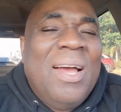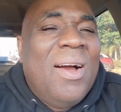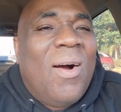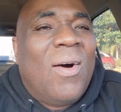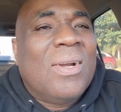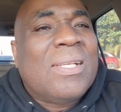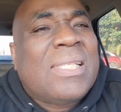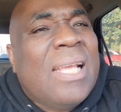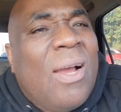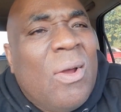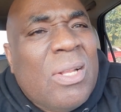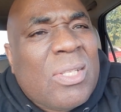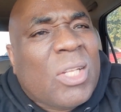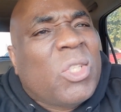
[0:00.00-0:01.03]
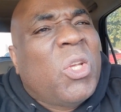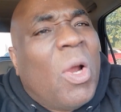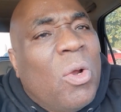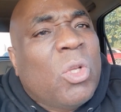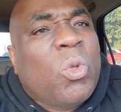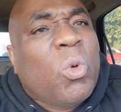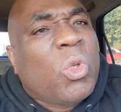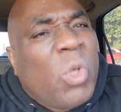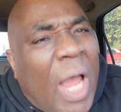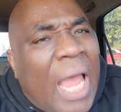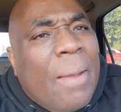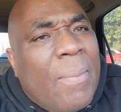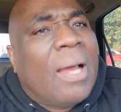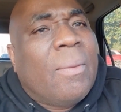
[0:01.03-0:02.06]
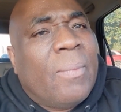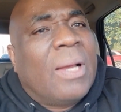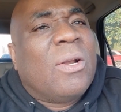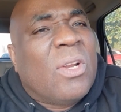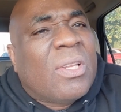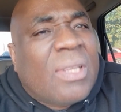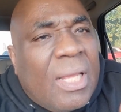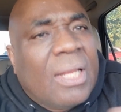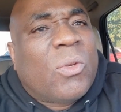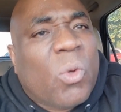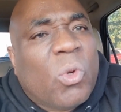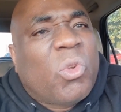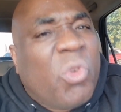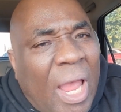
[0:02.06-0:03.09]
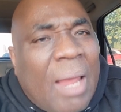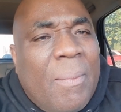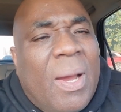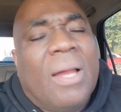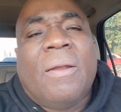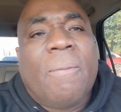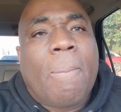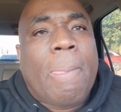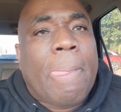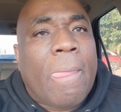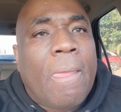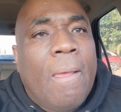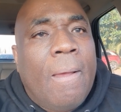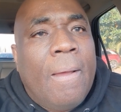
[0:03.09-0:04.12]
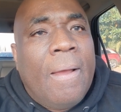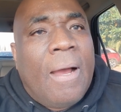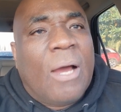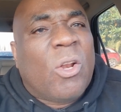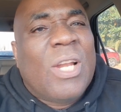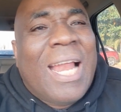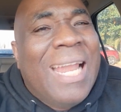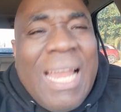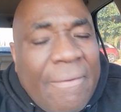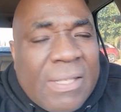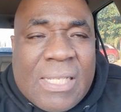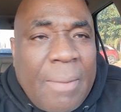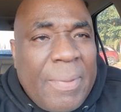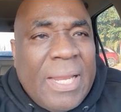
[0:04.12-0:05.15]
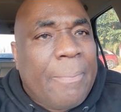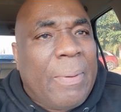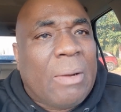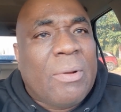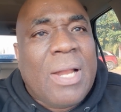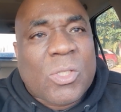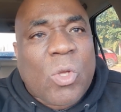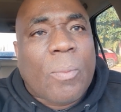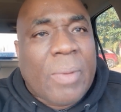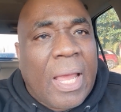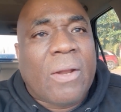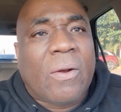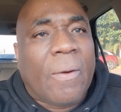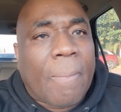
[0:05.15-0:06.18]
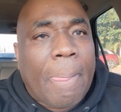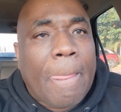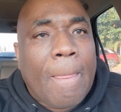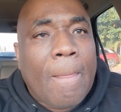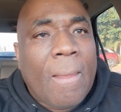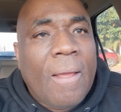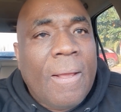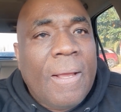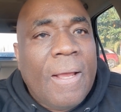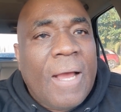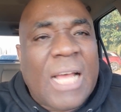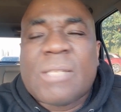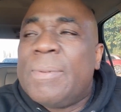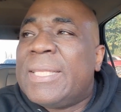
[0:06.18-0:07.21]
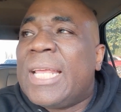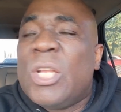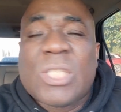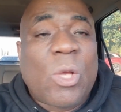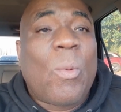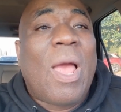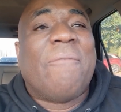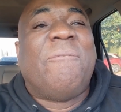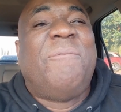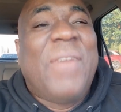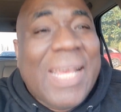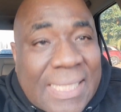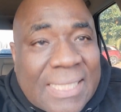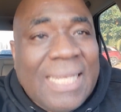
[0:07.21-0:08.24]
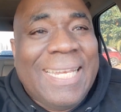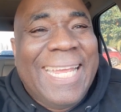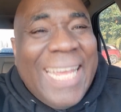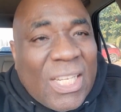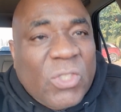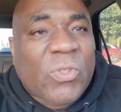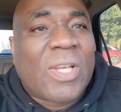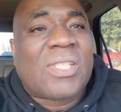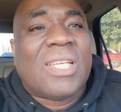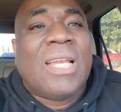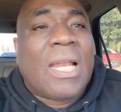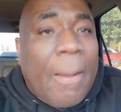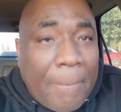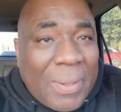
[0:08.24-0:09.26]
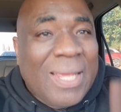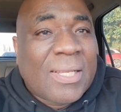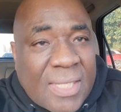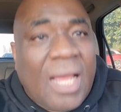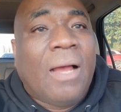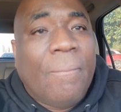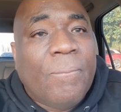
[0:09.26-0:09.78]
Honestly, too tribal, man. Nothing too tribal. The levels they meet upon that's something, you know. As me tell you, say, we have vested interest in other places. Yeah.